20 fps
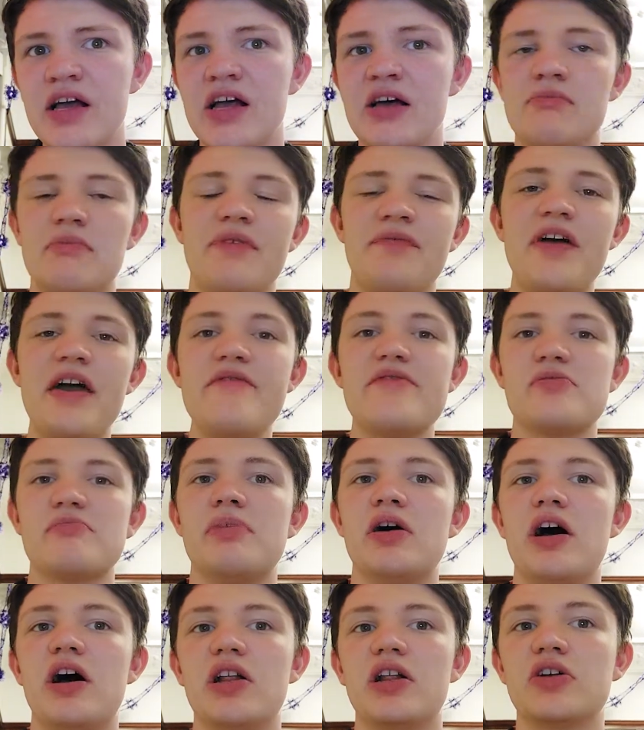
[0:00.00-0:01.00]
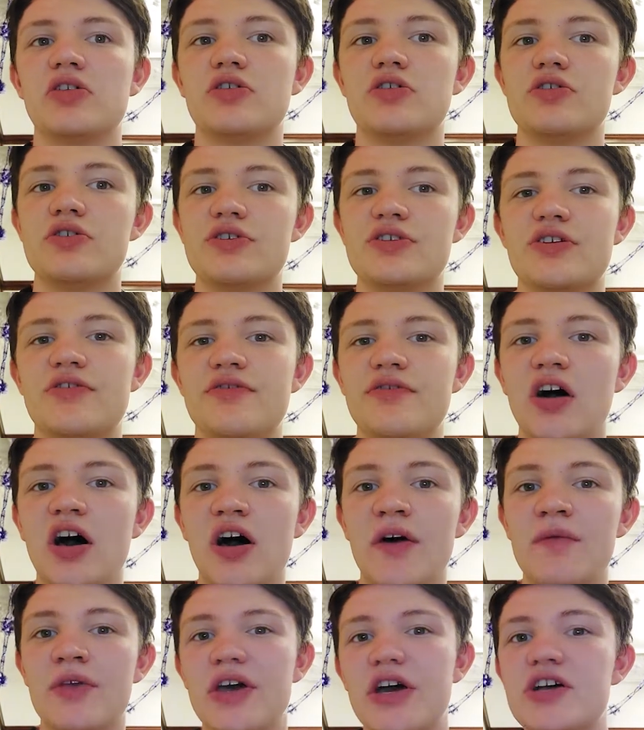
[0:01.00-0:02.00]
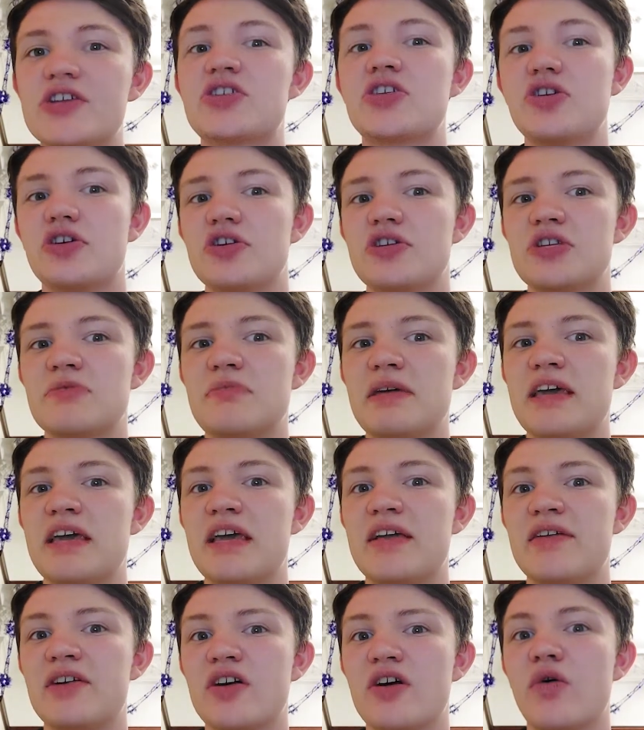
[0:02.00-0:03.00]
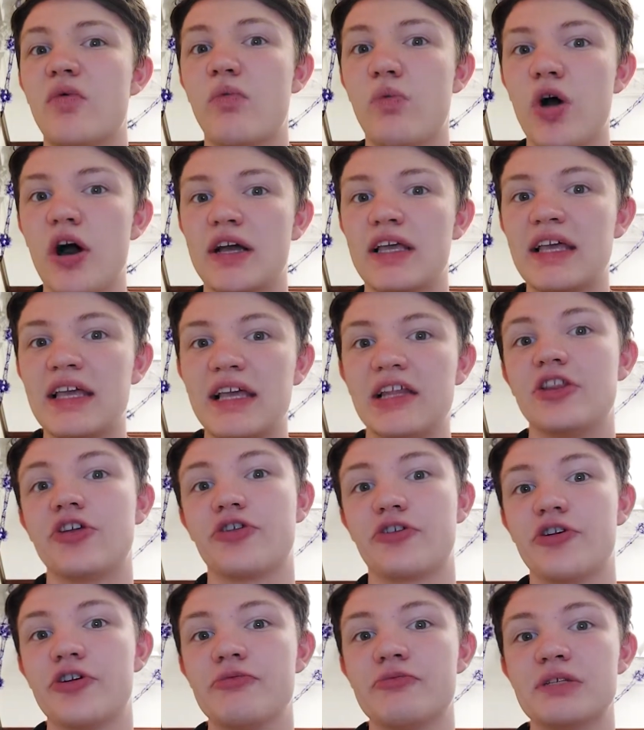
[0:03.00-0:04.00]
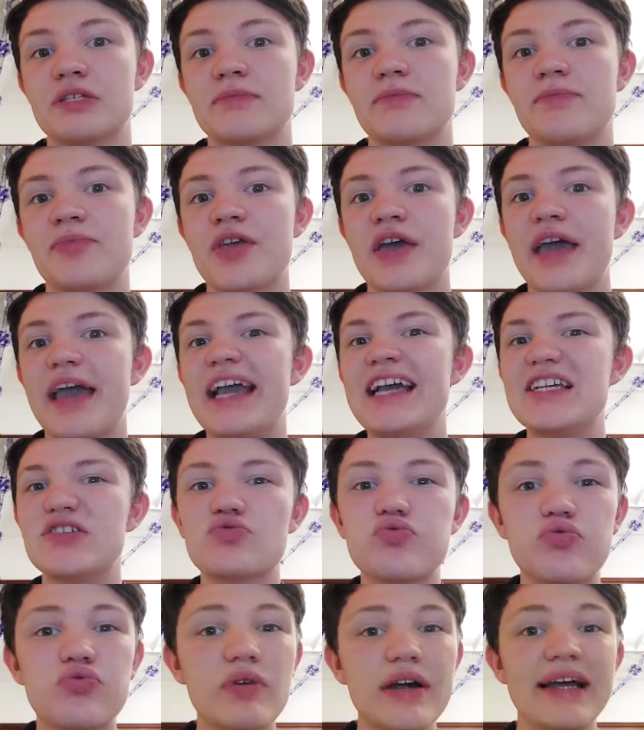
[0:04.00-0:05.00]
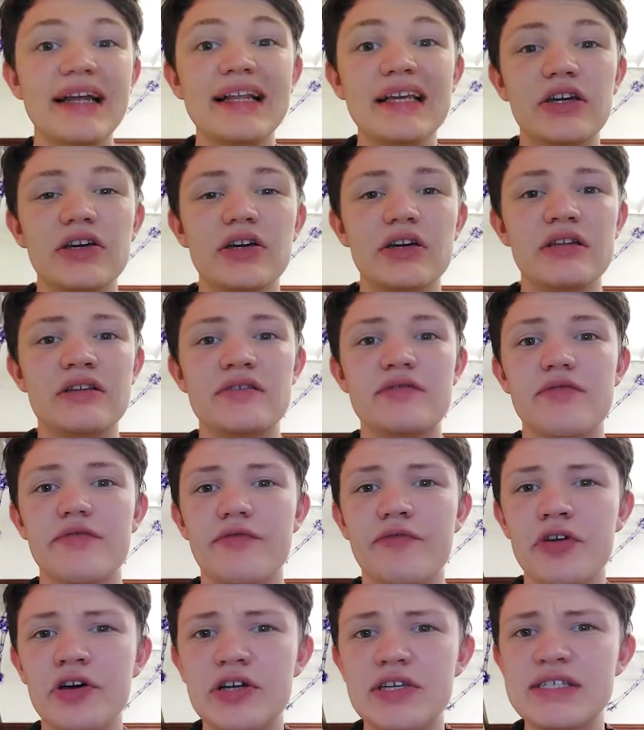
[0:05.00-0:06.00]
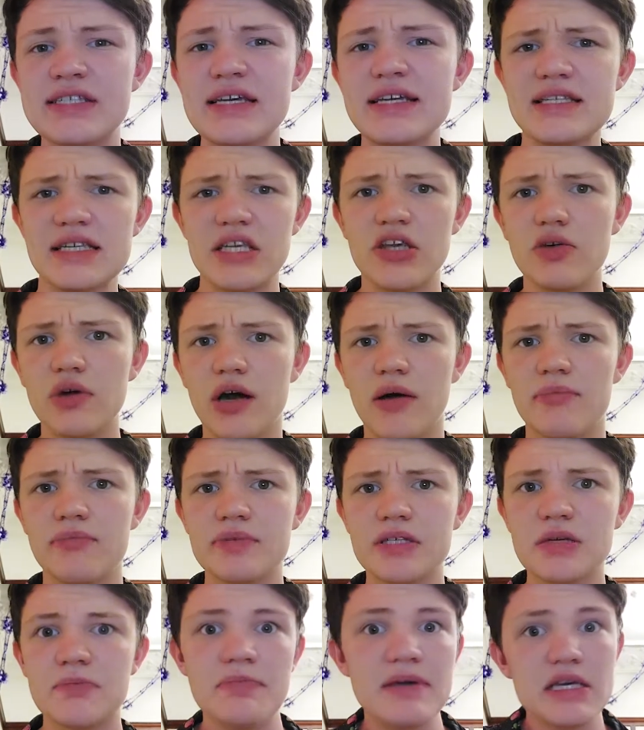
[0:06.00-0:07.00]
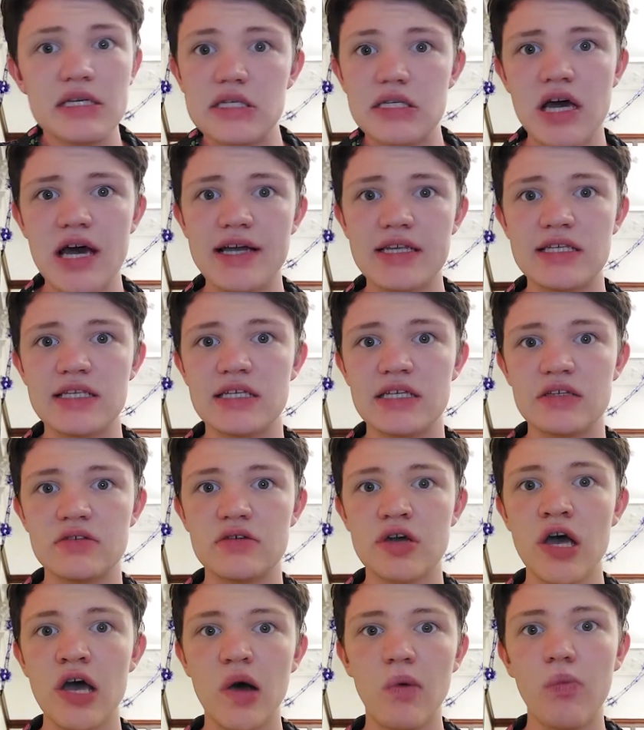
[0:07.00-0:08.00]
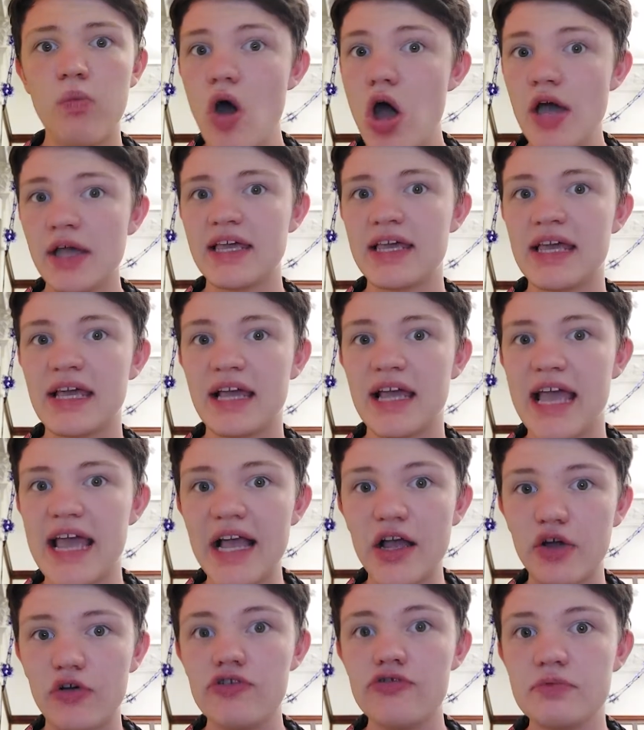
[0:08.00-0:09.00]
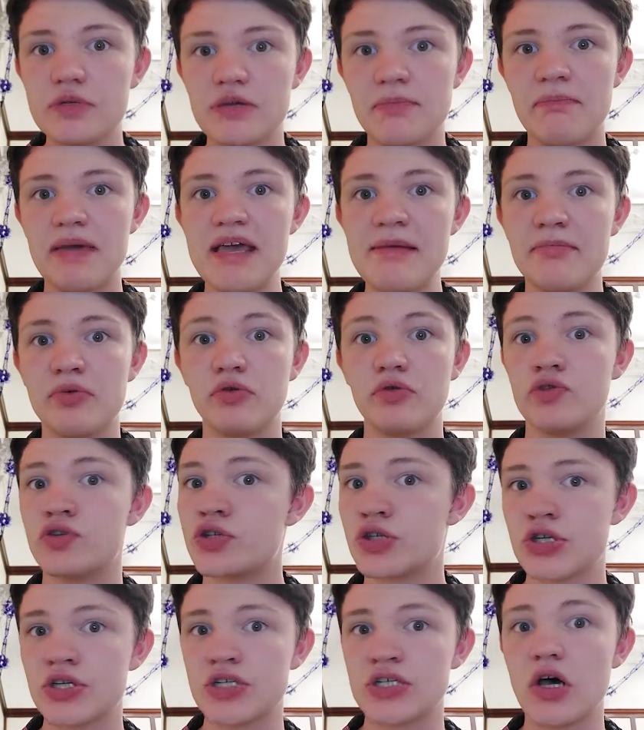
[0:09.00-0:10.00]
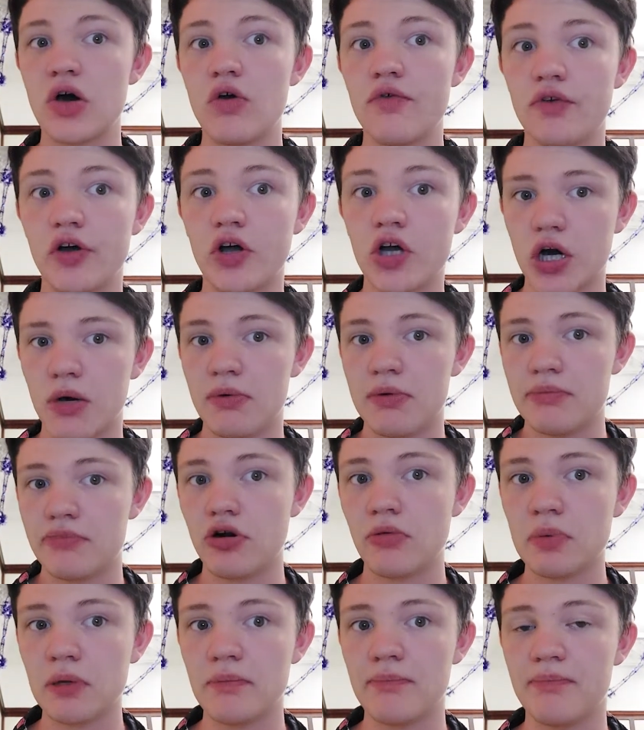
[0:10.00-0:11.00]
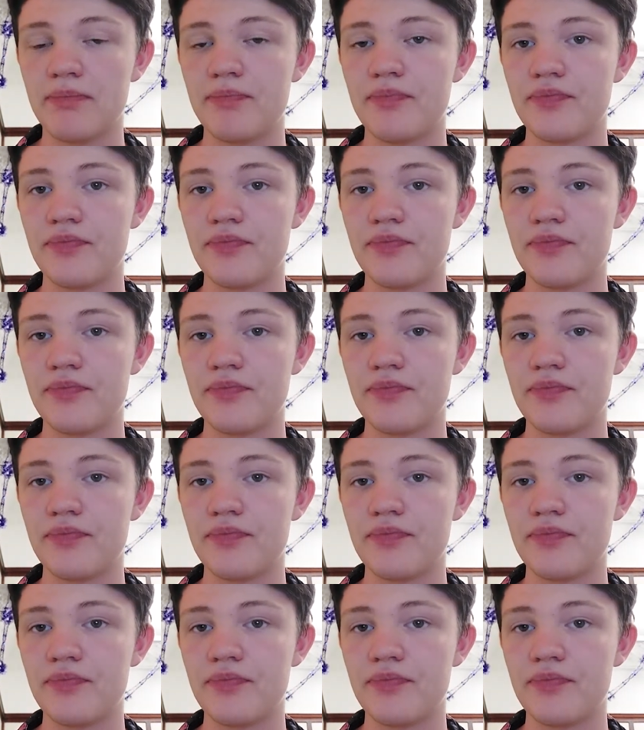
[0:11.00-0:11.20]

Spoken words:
My favourite part of the course so far has got to be working in the groups. It's really good for setting you up to be a scientist, working in groups of people to solve a common problem.